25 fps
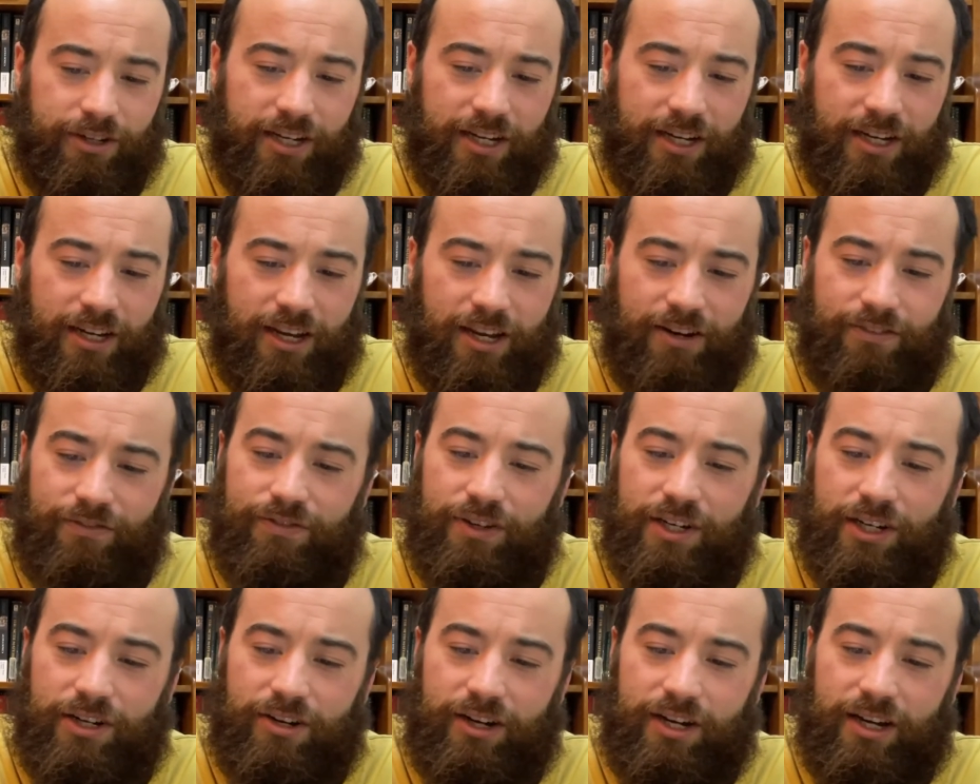
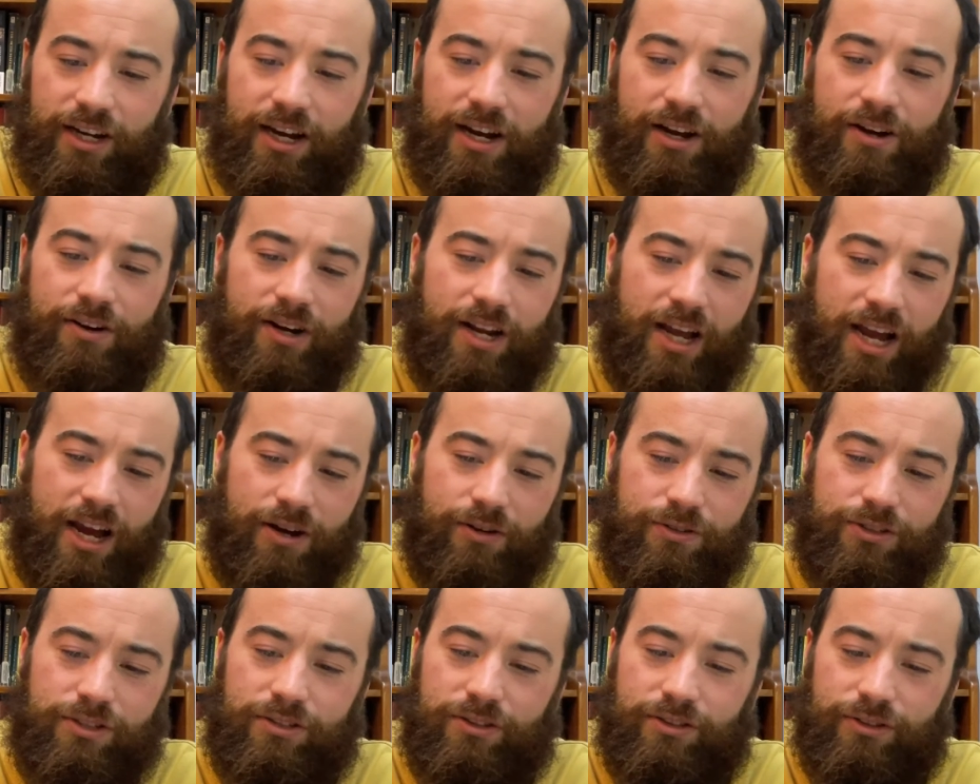learning and figuring
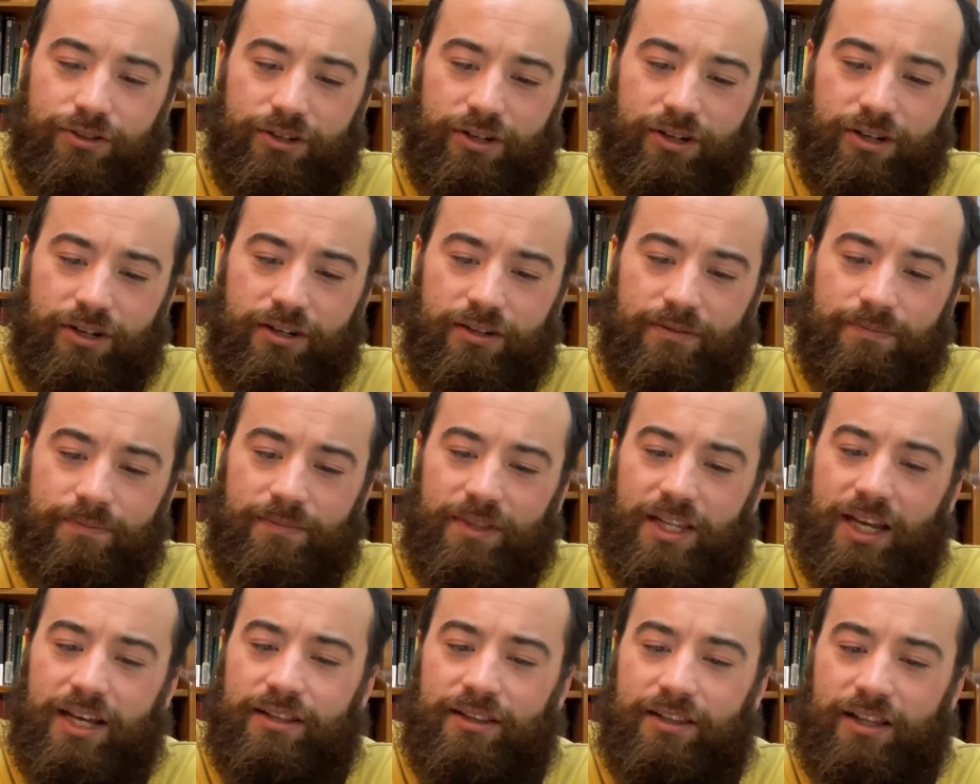out how to
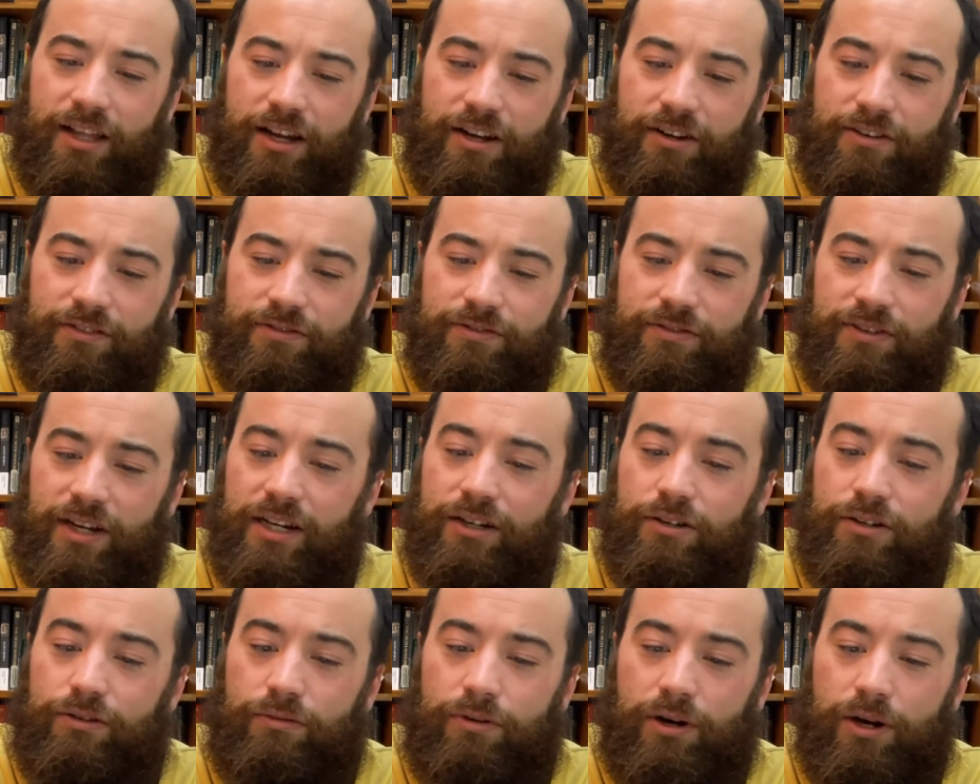learn and
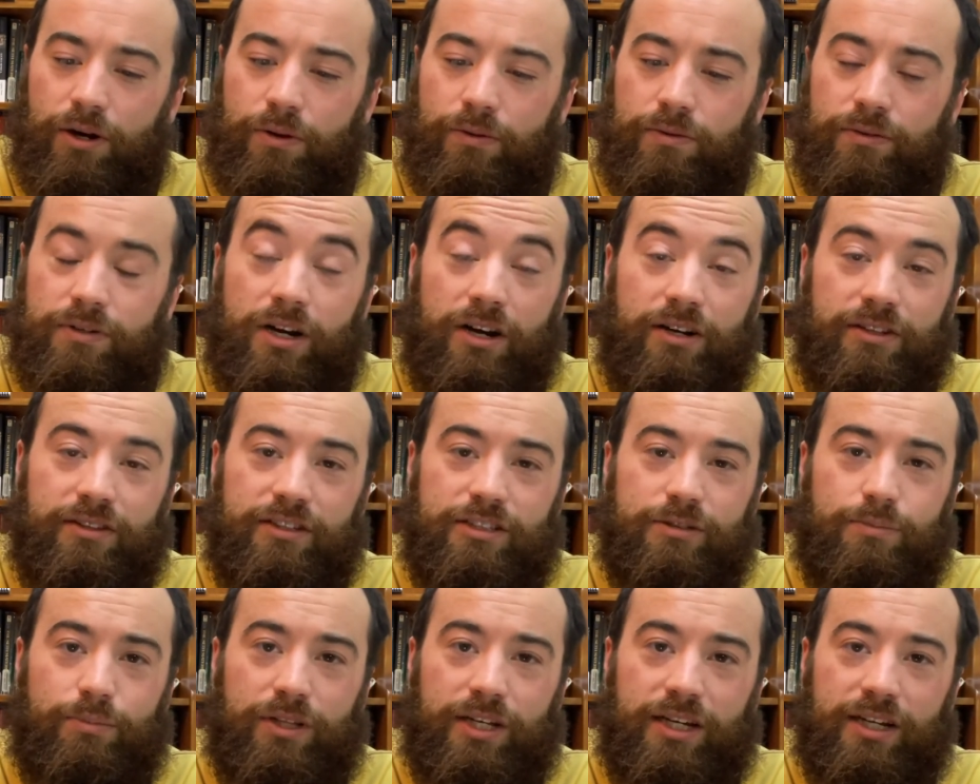love and grow
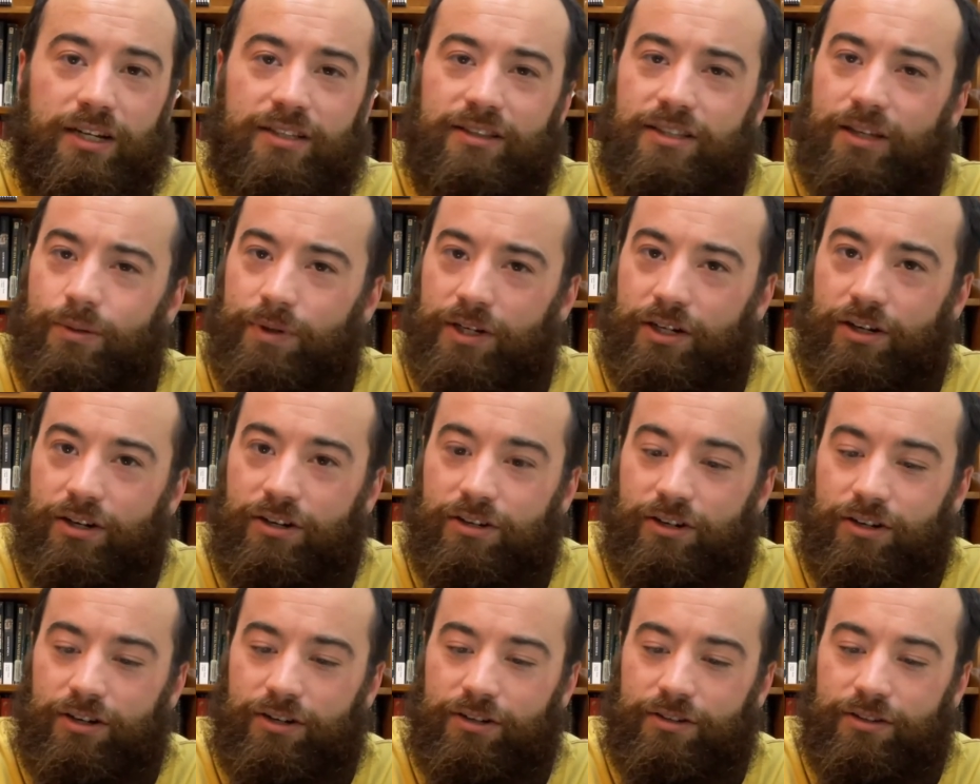on this planet that
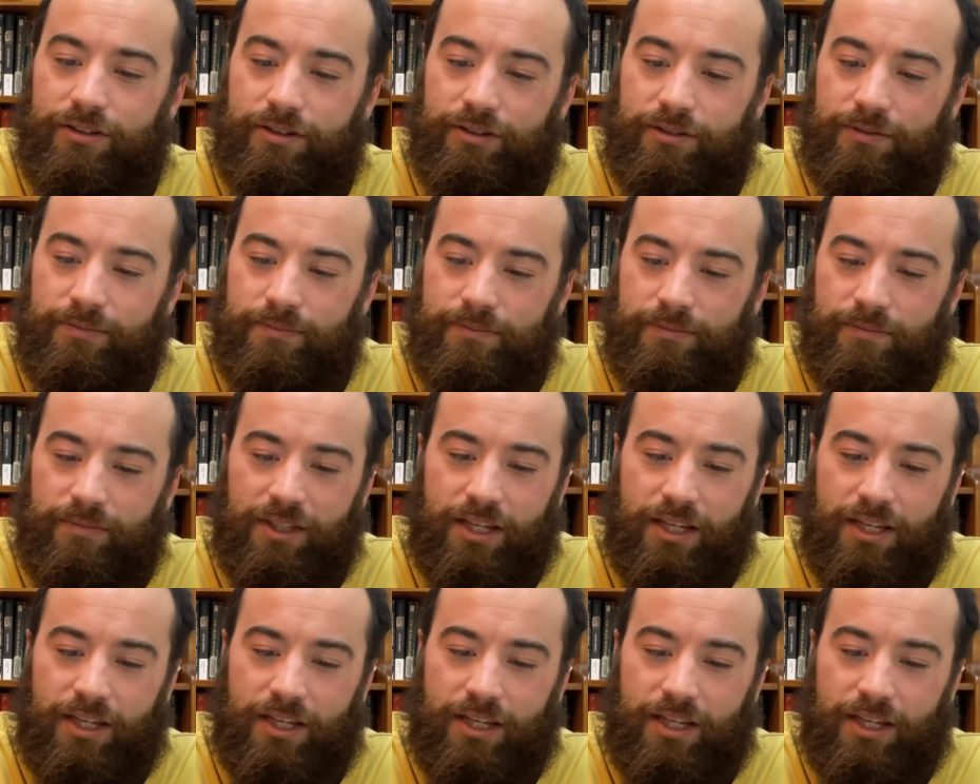we call Earth.